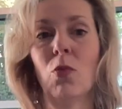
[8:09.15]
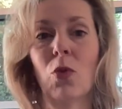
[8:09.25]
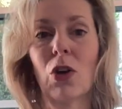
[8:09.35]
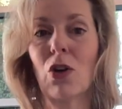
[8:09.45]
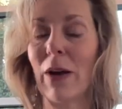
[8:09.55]

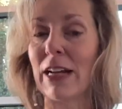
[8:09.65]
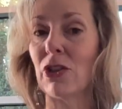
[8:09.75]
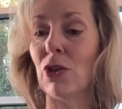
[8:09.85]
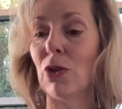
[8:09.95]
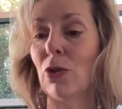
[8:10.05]
We're
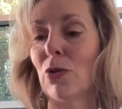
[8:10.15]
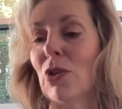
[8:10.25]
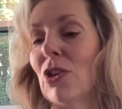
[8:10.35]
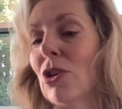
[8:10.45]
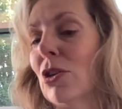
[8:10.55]
going to
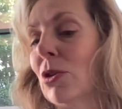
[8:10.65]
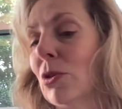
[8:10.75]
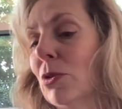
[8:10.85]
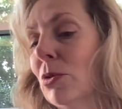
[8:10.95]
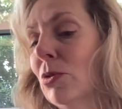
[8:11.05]

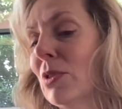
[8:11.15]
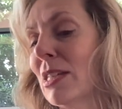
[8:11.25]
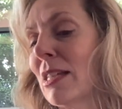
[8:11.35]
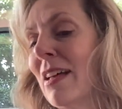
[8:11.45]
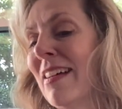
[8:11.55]

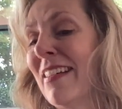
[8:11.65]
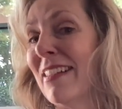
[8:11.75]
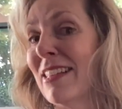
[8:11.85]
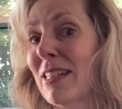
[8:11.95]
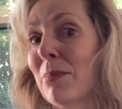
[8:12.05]
use
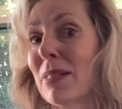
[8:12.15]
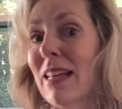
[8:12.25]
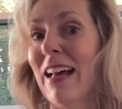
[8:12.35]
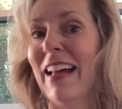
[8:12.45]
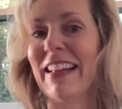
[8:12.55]
some
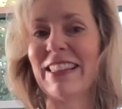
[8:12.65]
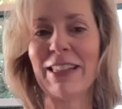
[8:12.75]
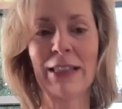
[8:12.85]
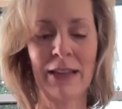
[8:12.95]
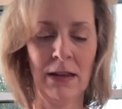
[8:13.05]

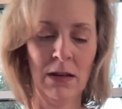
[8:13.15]
signs.